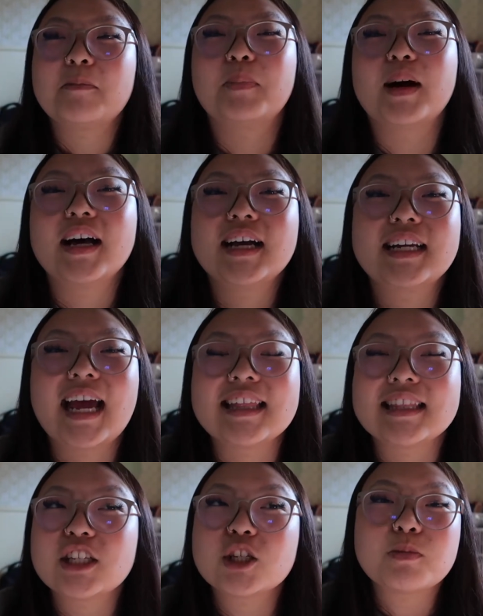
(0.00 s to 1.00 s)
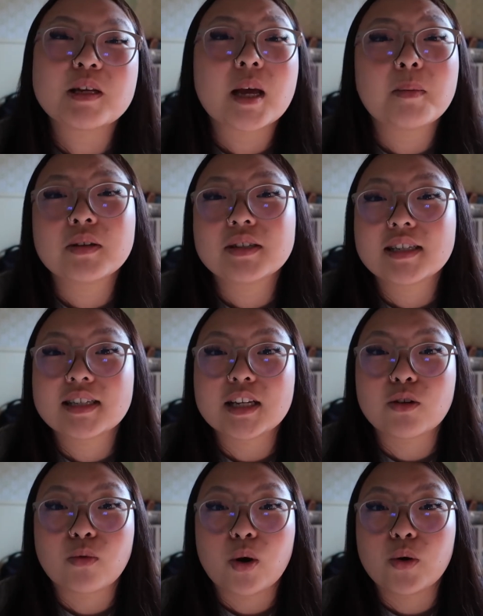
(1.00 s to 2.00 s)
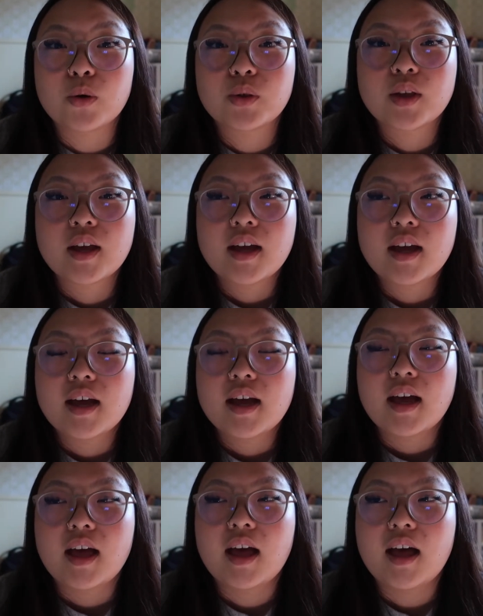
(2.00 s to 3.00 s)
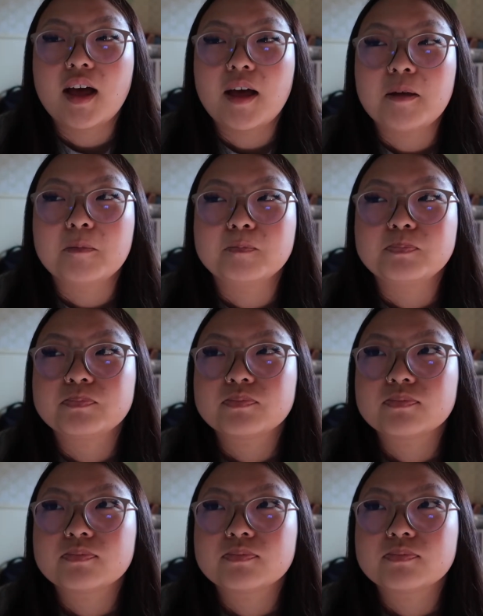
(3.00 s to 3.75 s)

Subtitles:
But I think just being able to just see growth and